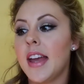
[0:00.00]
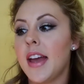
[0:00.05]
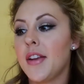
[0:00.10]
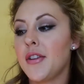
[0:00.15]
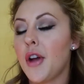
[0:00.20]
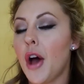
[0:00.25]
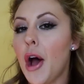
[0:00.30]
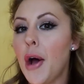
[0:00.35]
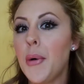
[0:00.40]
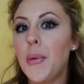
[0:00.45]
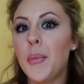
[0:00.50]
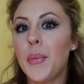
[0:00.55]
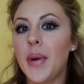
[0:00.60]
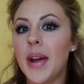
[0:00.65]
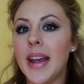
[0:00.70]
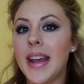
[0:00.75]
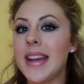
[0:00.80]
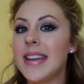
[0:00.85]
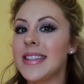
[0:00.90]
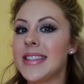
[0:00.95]
cannot
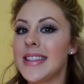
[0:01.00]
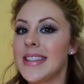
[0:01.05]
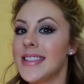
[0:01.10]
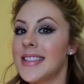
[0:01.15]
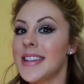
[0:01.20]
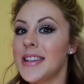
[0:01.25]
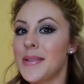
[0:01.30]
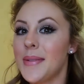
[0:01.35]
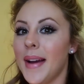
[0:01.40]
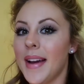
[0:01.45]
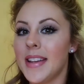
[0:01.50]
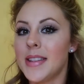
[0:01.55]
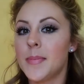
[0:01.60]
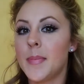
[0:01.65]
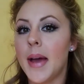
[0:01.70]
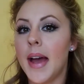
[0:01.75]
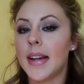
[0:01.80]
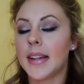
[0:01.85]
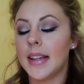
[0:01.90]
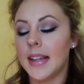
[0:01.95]
wait to see you guys
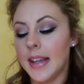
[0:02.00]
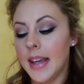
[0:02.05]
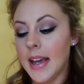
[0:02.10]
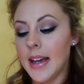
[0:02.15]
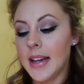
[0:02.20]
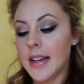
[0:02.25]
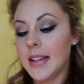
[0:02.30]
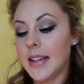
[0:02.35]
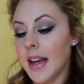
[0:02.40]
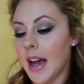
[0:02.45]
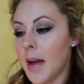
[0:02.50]
back again.